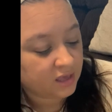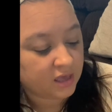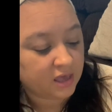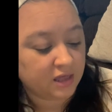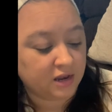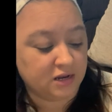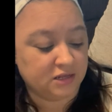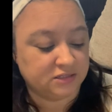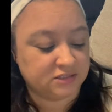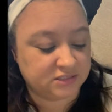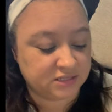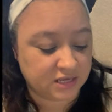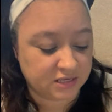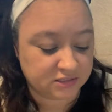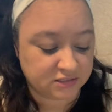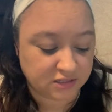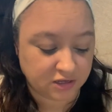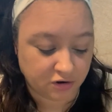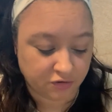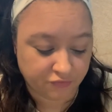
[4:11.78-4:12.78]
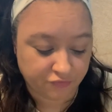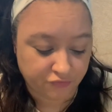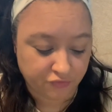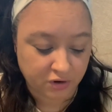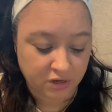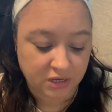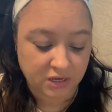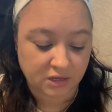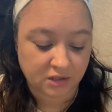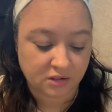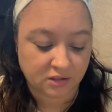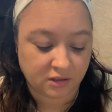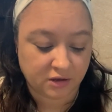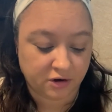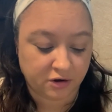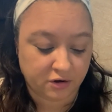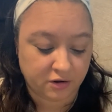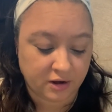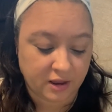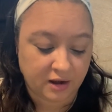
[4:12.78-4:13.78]
and it says they're free and
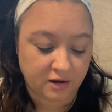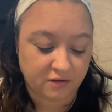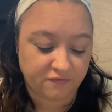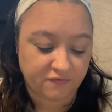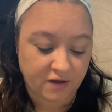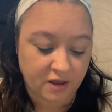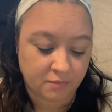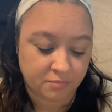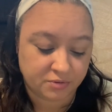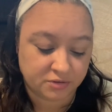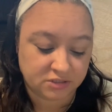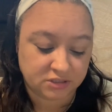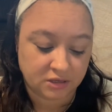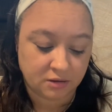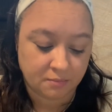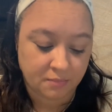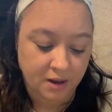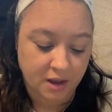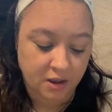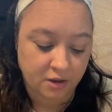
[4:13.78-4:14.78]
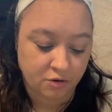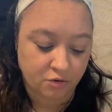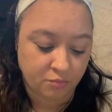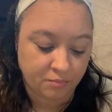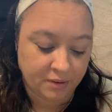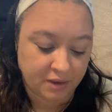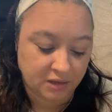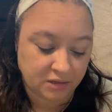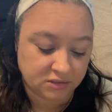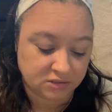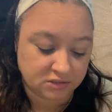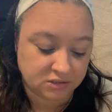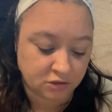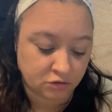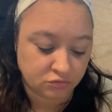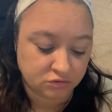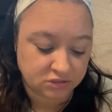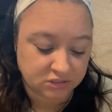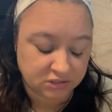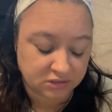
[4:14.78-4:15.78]
clear, ninety-five percent bio-based,
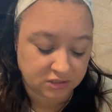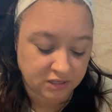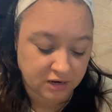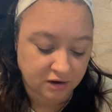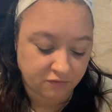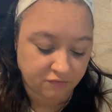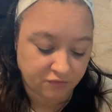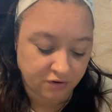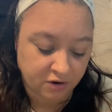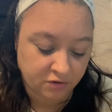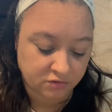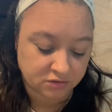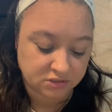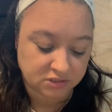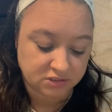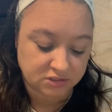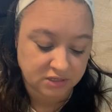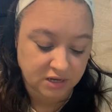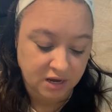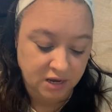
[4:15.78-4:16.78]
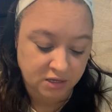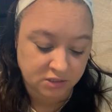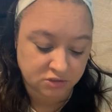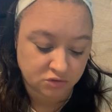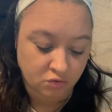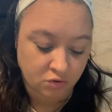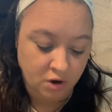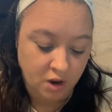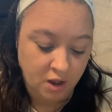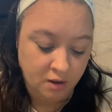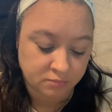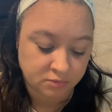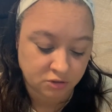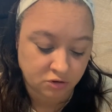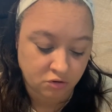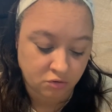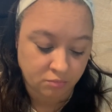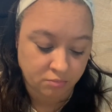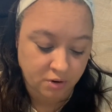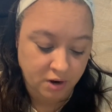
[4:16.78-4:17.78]
no synthetic fragrances, dyes, or
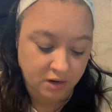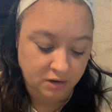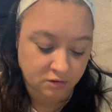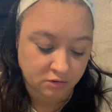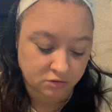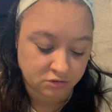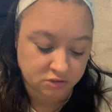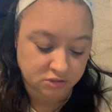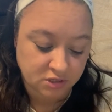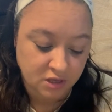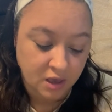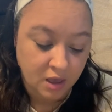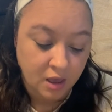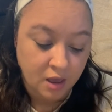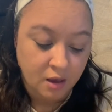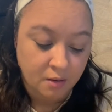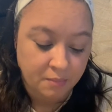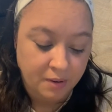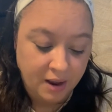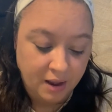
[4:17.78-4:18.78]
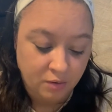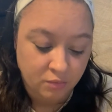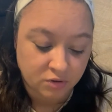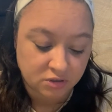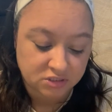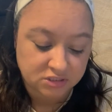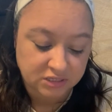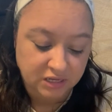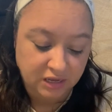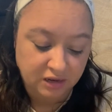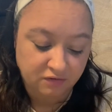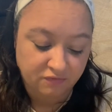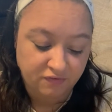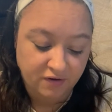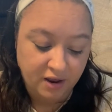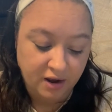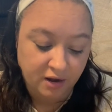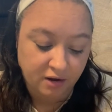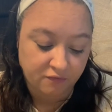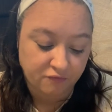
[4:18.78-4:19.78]
optical brighteners. Power stain
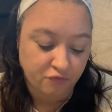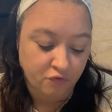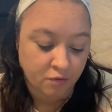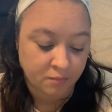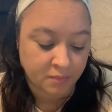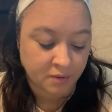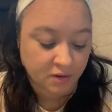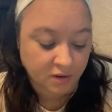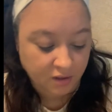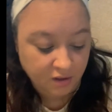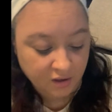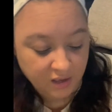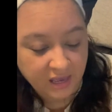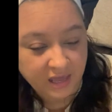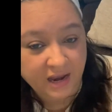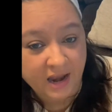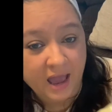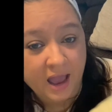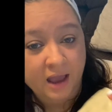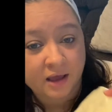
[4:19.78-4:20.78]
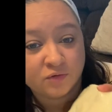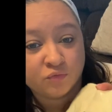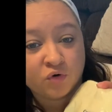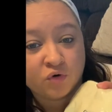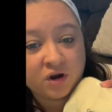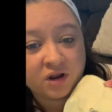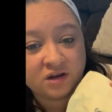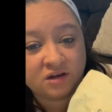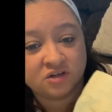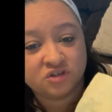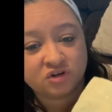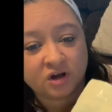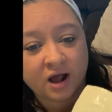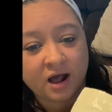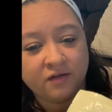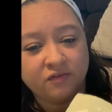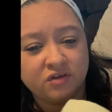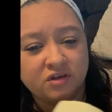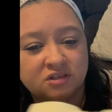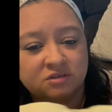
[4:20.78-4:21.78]
fighting formula. And I wanted to
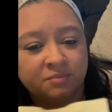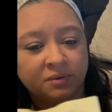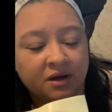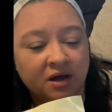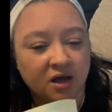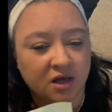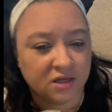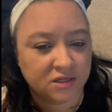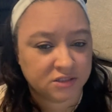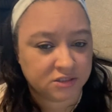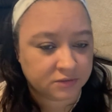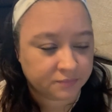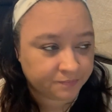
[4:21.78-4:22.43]
try these because